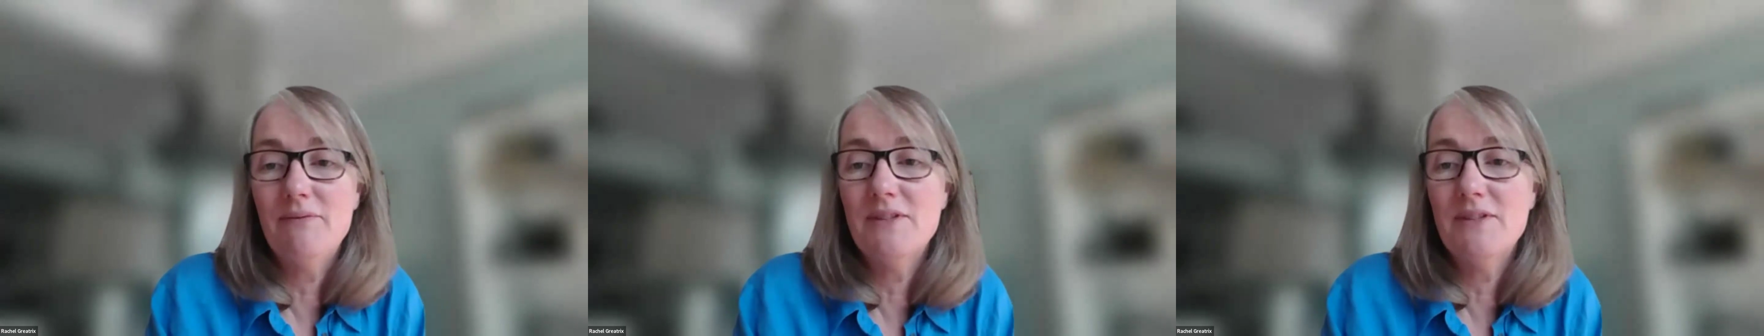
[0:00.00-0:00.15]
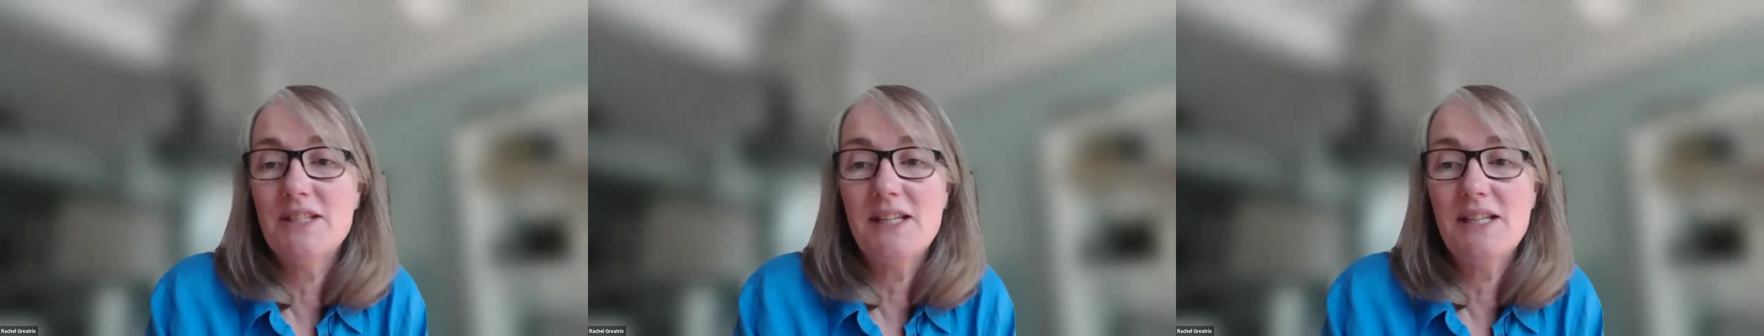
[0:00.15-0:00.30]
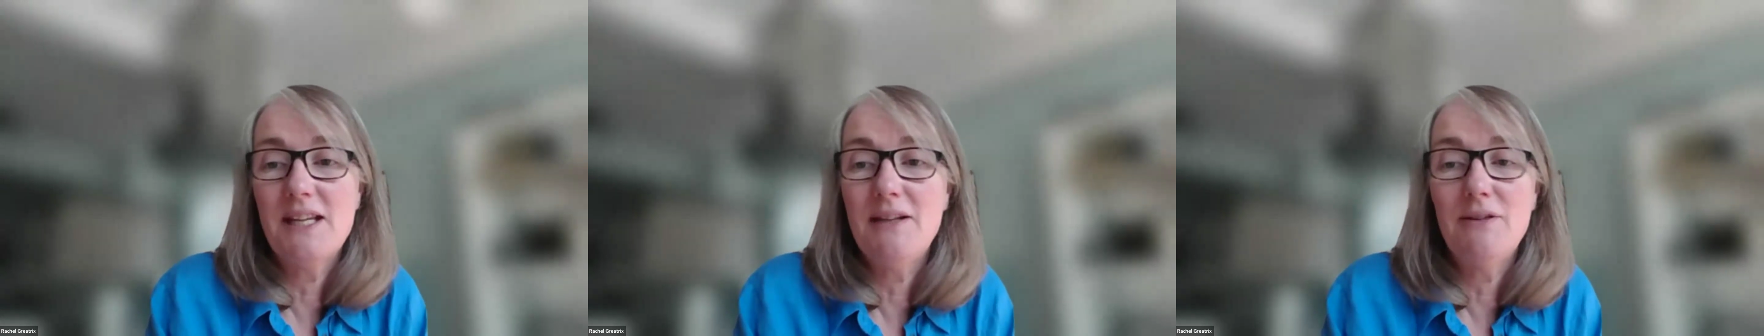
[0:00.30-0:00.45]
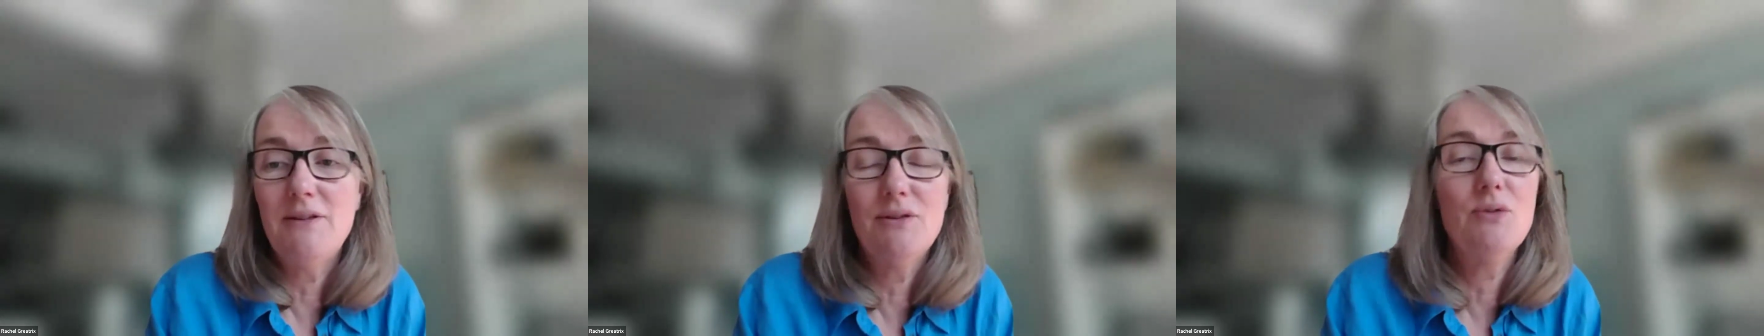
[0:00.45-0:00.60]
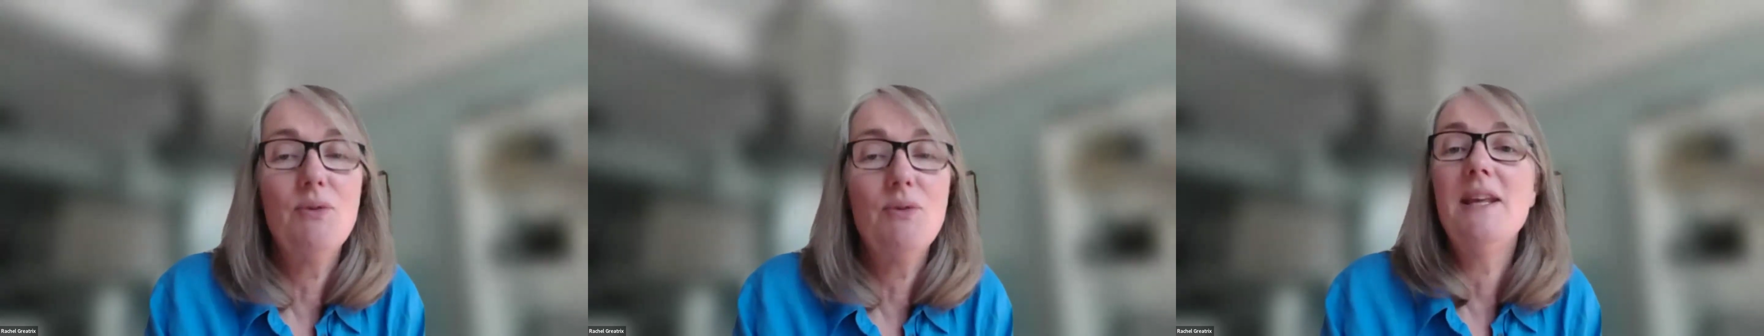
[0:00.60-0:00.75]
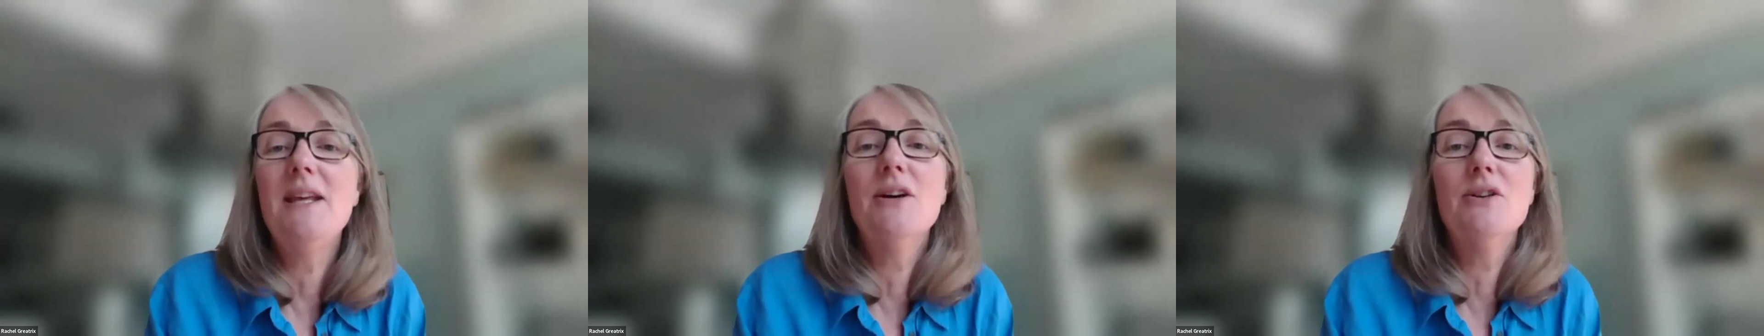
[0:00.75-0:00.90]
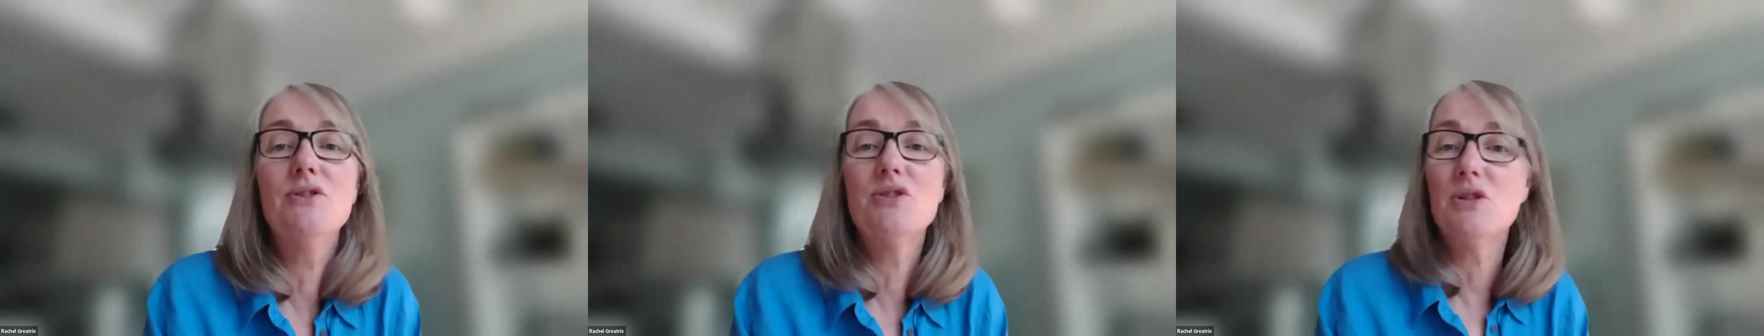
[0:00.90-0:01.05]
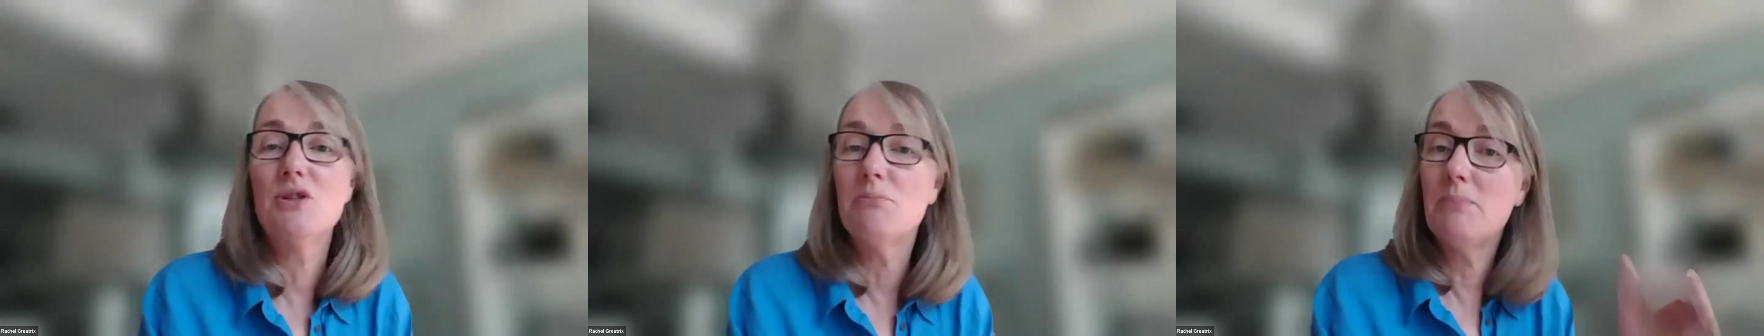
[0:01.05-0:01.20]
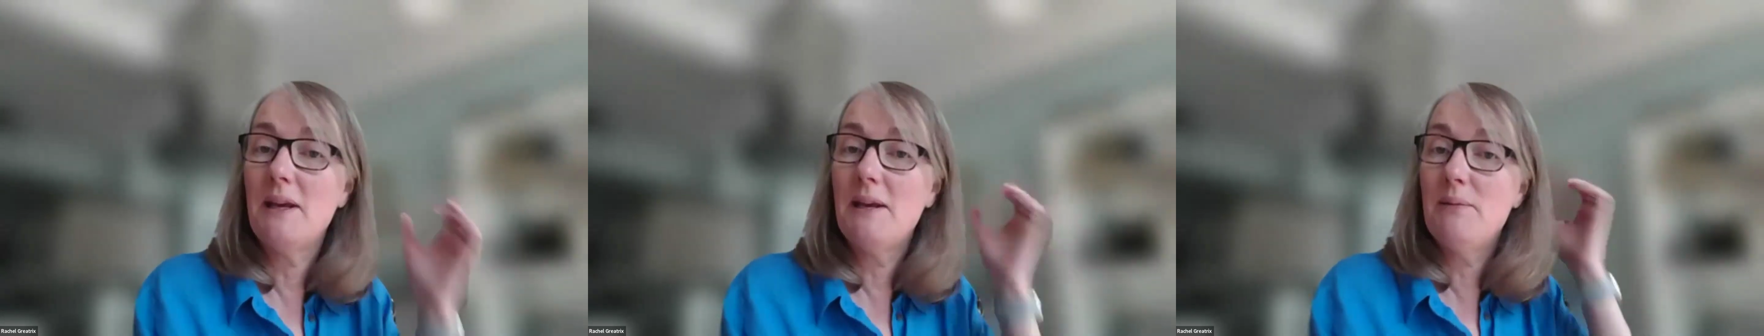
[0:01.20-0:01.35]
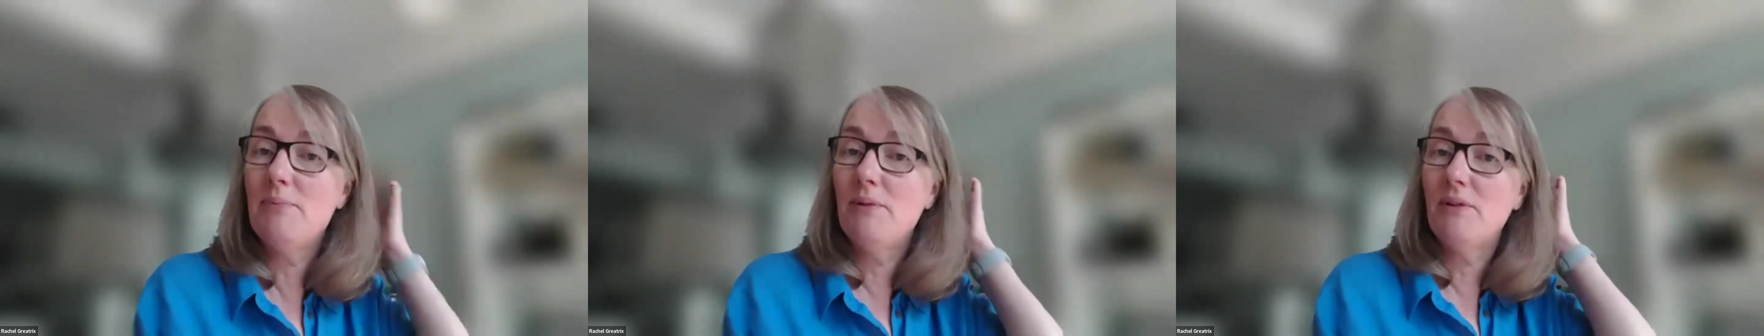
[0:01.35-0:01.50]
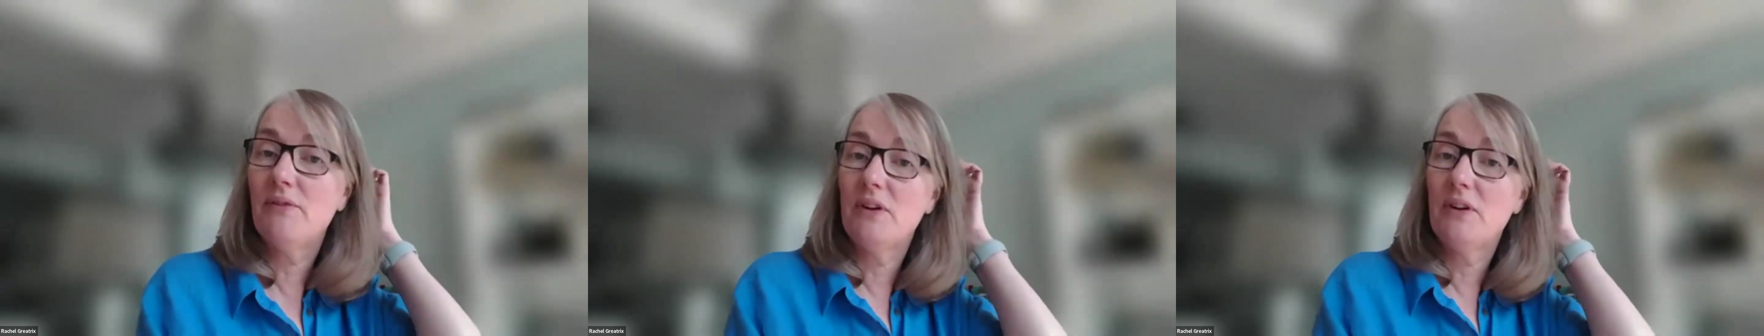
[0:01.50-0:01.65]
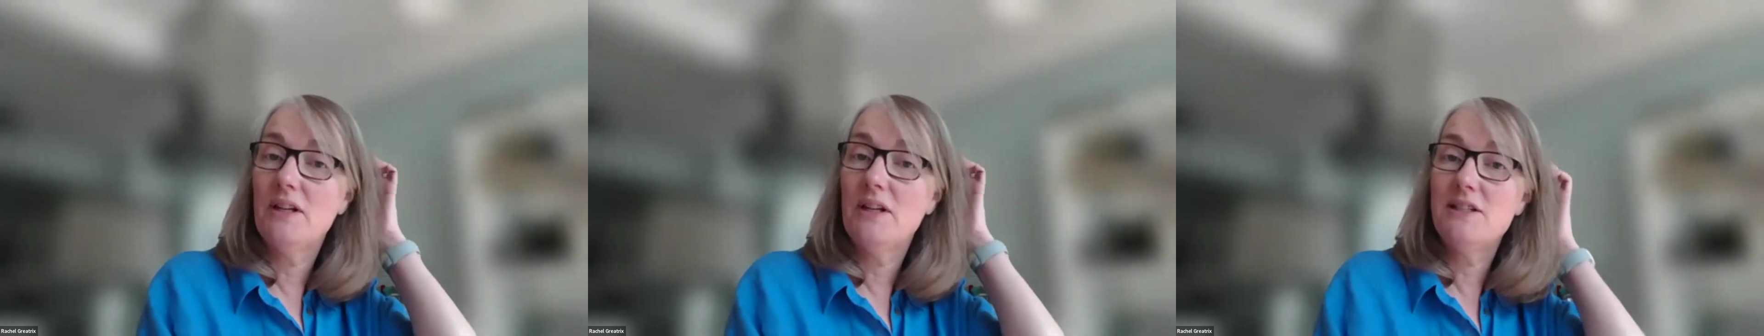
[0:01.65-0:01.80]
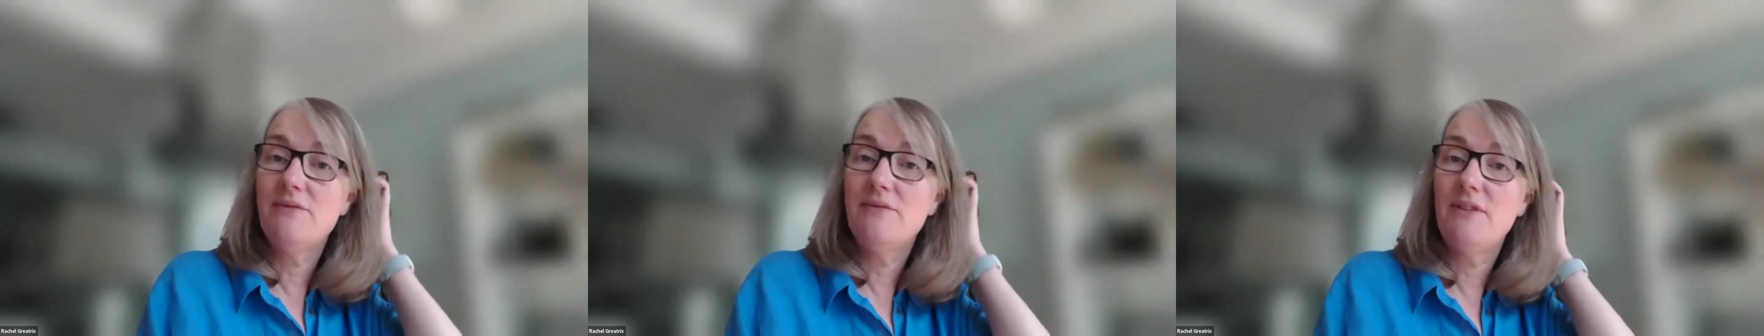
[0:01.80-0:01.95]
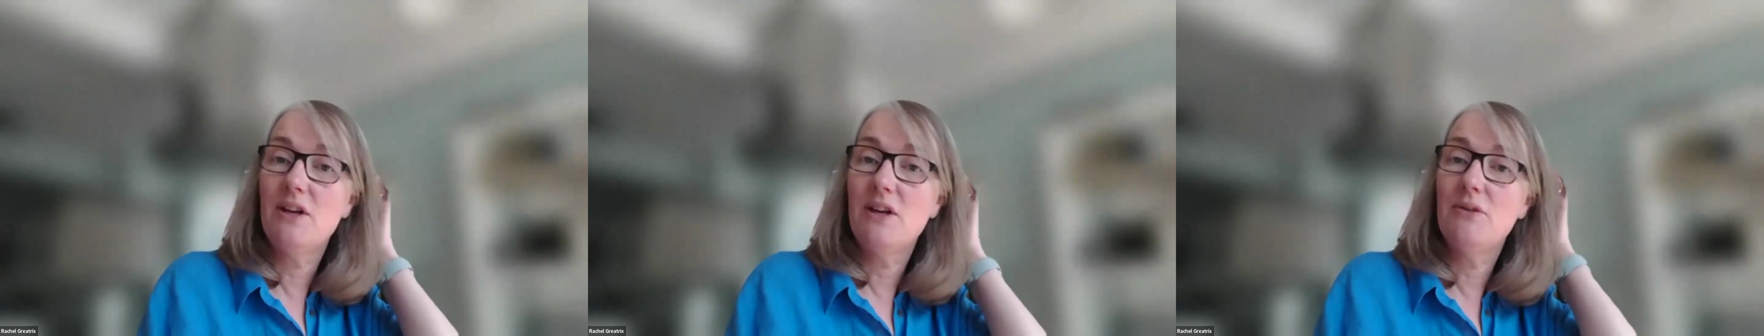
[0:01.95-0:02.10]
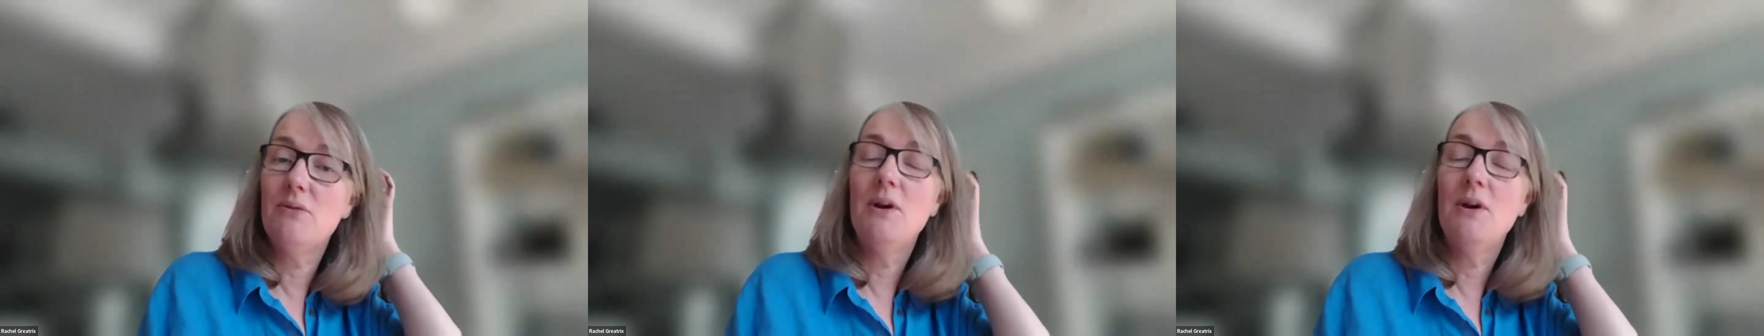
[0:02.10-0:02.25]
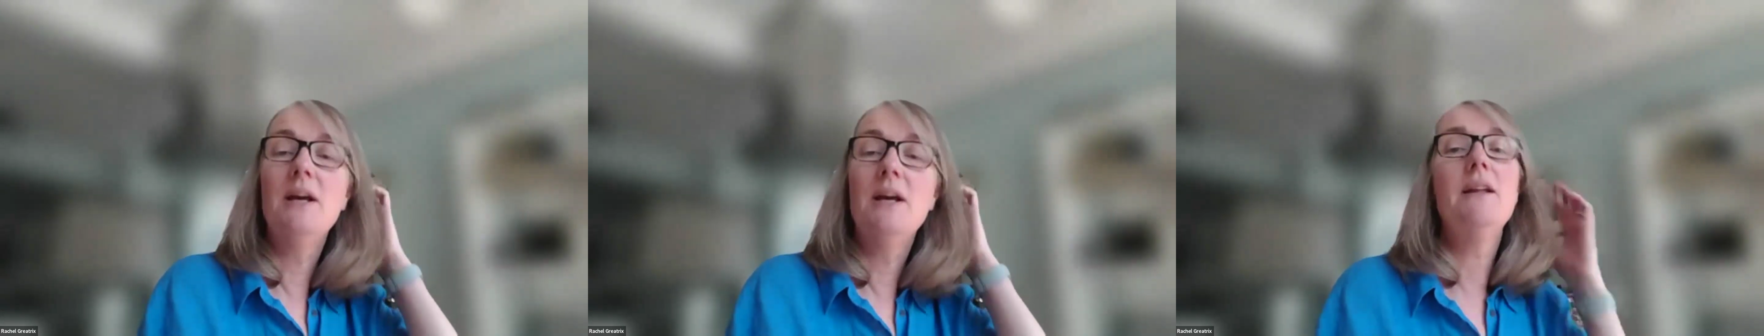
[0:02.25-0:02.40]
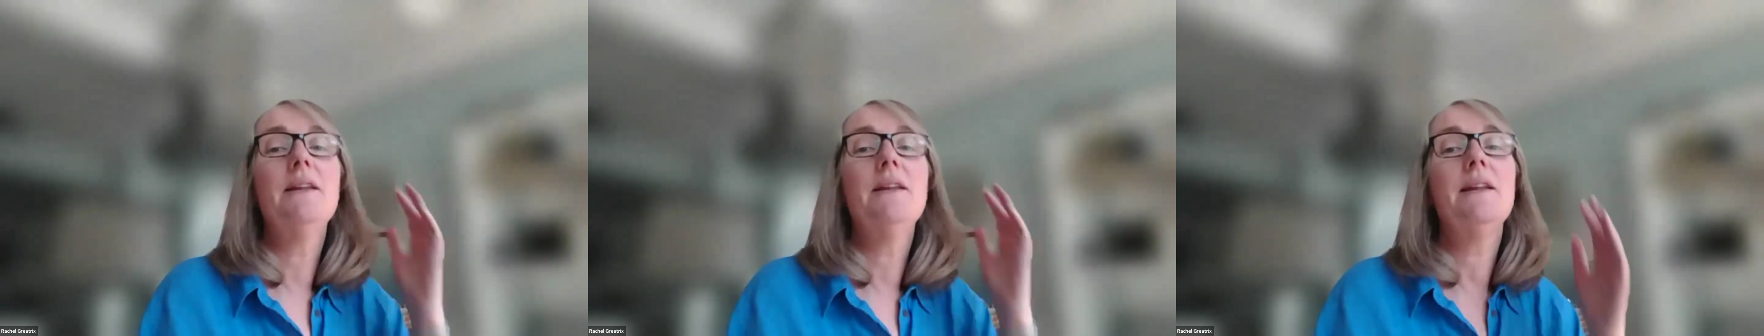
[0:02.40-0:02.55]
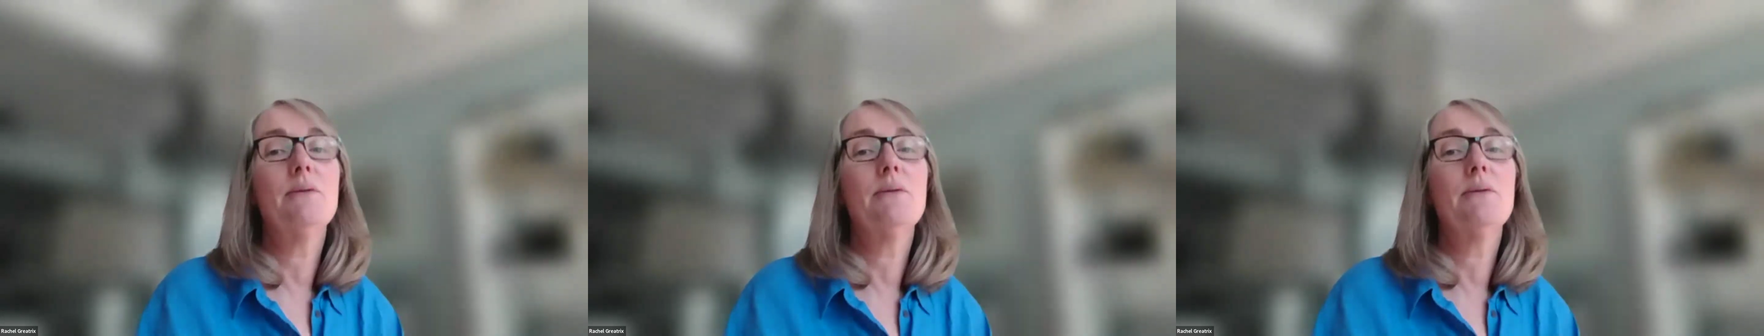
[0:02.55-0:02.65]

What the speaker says: see 300 people for interview,